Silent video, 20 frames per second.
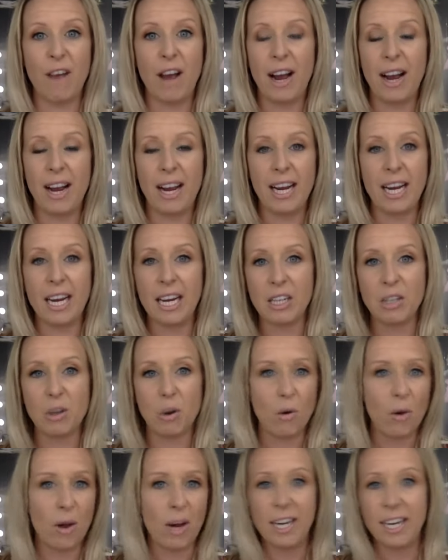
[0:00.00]
I
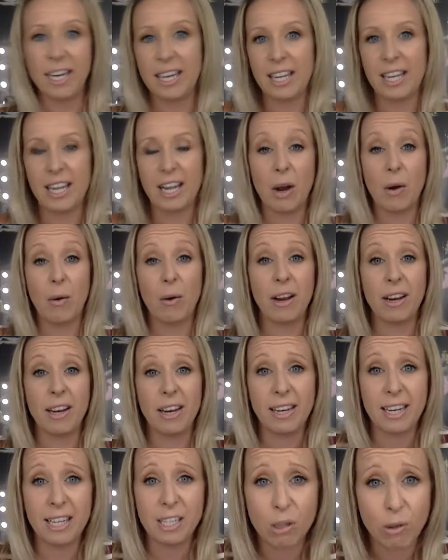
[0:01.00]
don't know how to get it out in
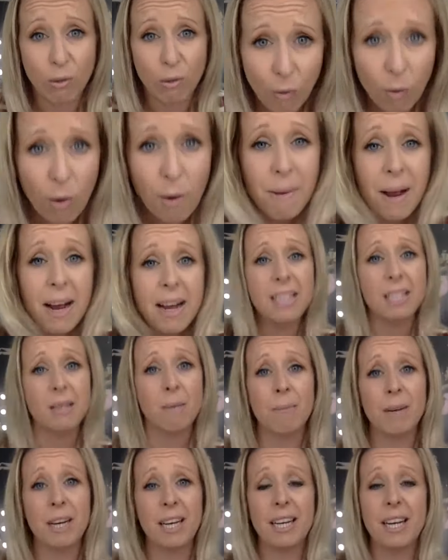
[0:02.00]
a nicer format,
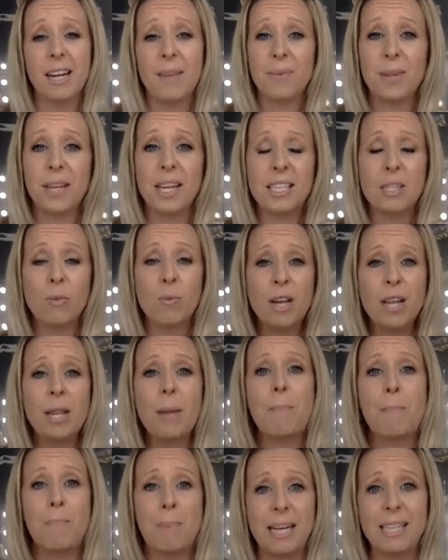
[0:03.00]
but it's one of
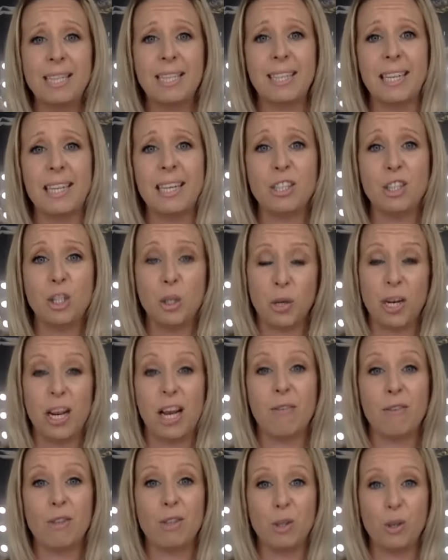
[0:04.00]
the best things you could
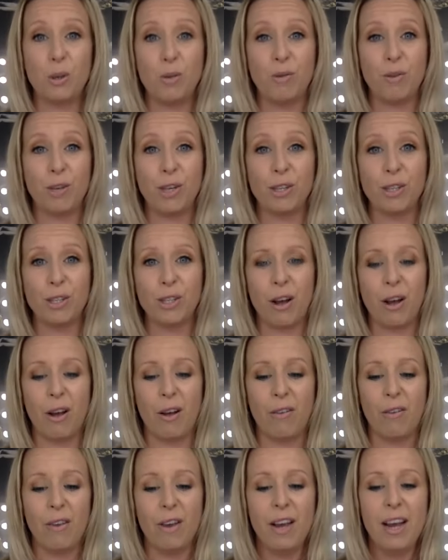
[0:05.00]
ever do for
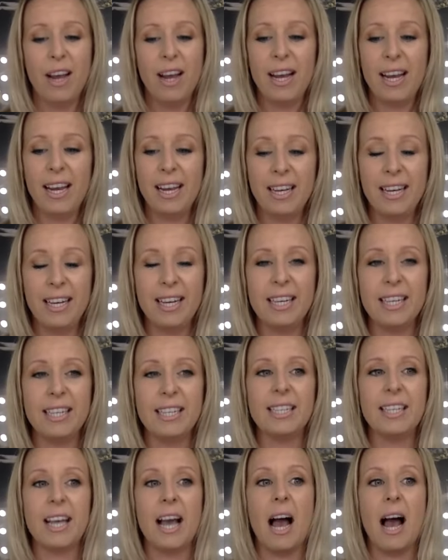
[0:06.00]
yourself. It
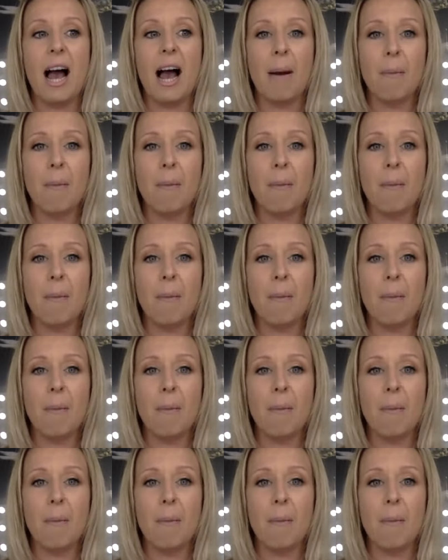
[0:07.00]
is